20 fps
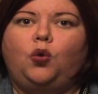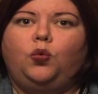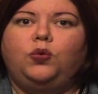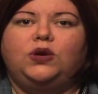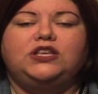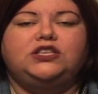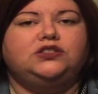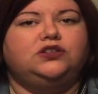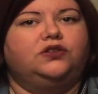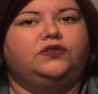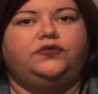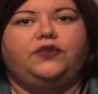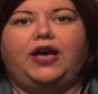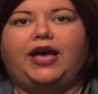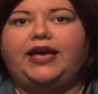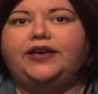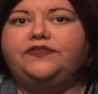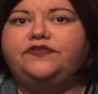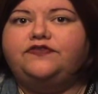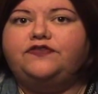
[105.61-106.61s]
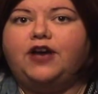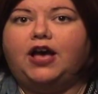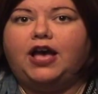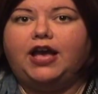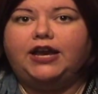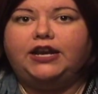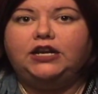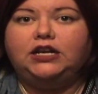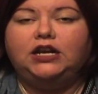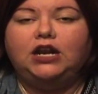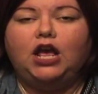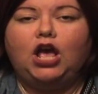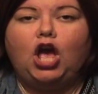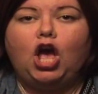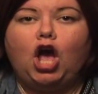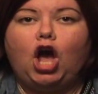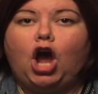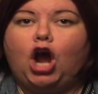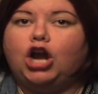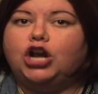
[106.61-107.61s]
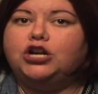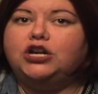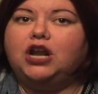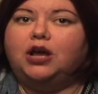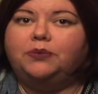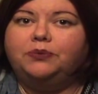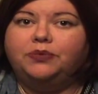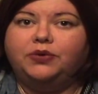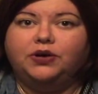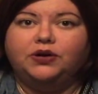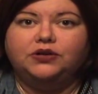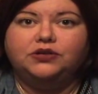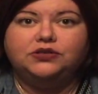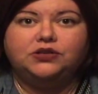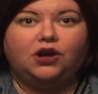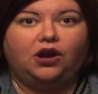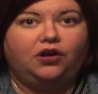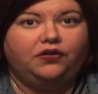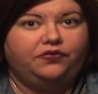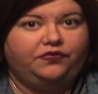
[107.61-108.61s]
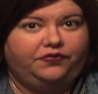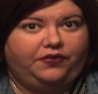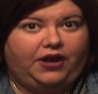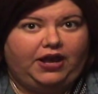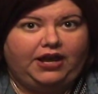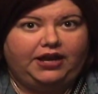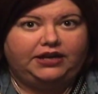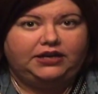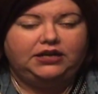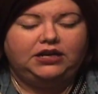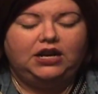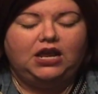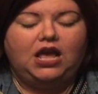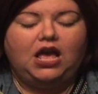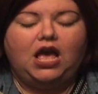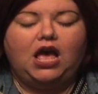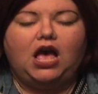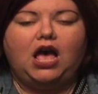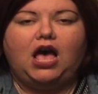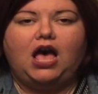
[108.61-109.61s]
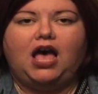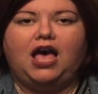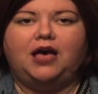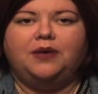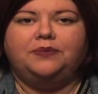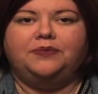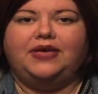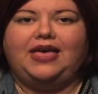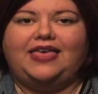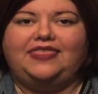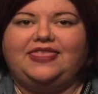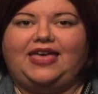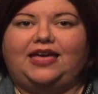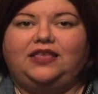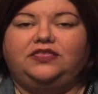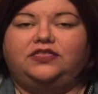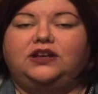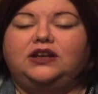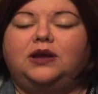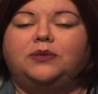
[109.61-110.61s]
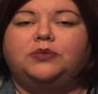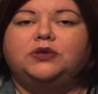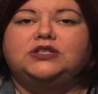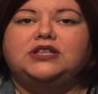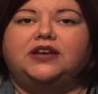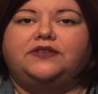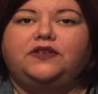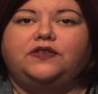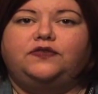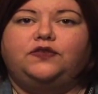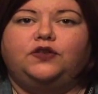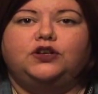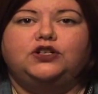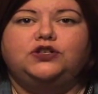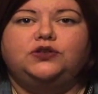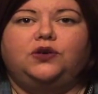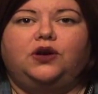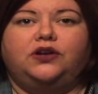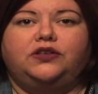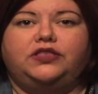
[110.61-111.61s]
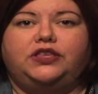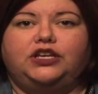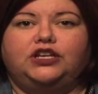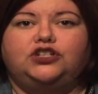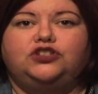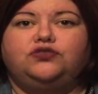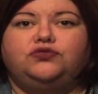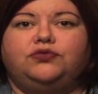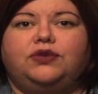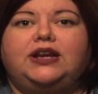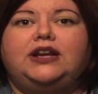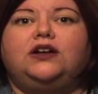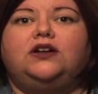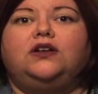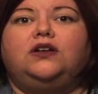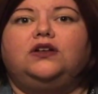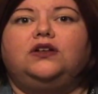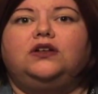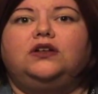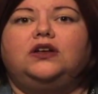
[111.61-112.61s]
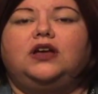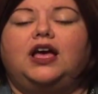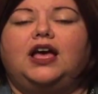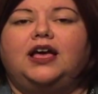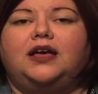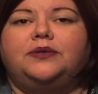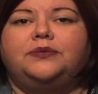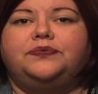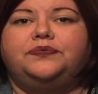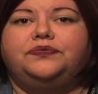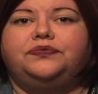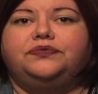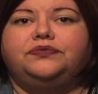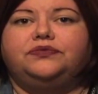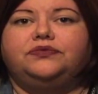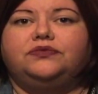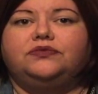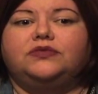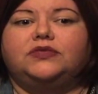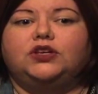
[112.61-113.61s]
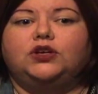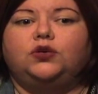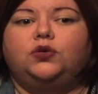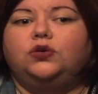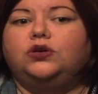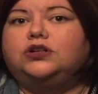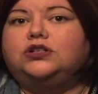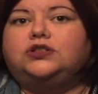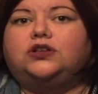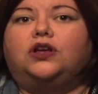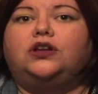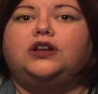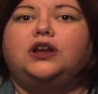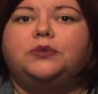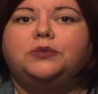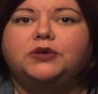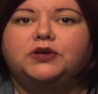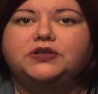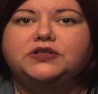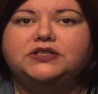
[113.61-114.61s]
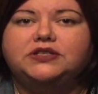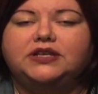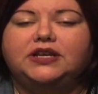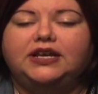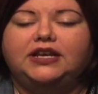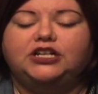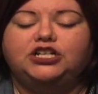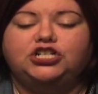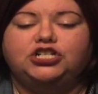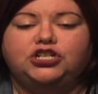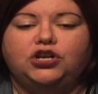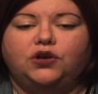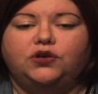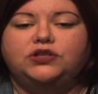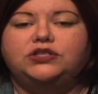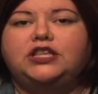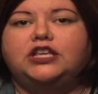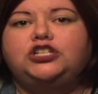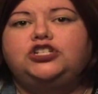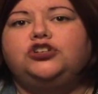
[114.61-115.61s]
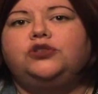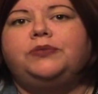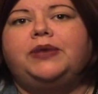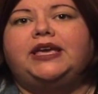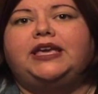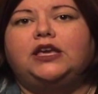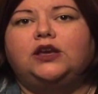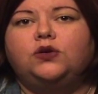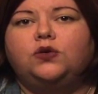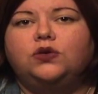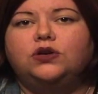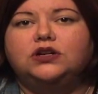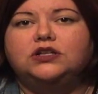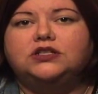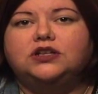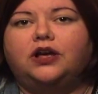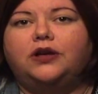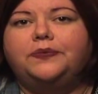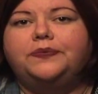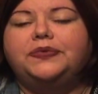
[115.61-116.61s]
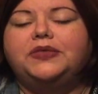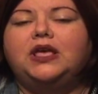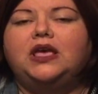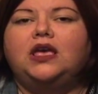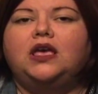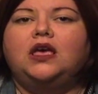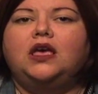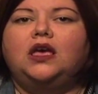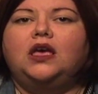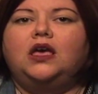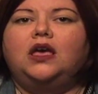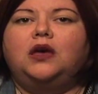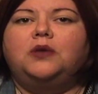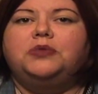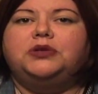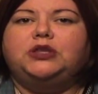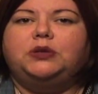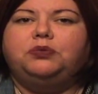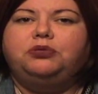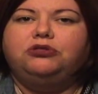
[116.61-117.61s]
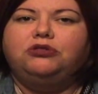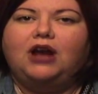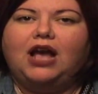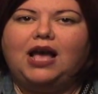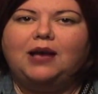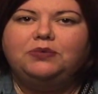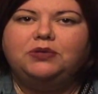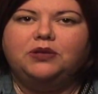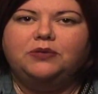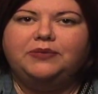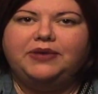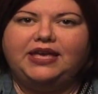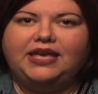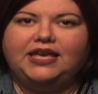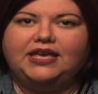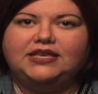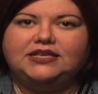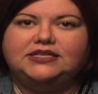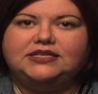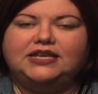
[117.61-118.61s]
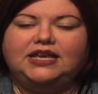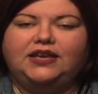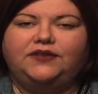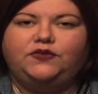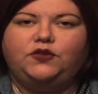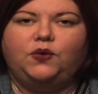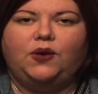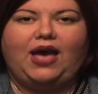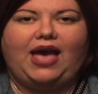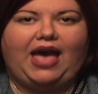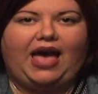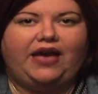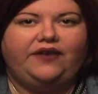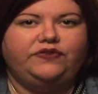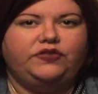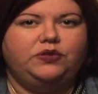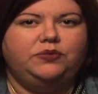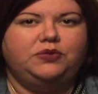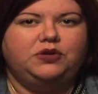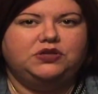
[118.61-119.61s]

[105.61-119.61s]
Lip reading: we survive fine, our numbers are fine, and that the numbers I refer to are the adrenal cortisol numbers. It shows that you're making cortisol. But the problem is, if you have the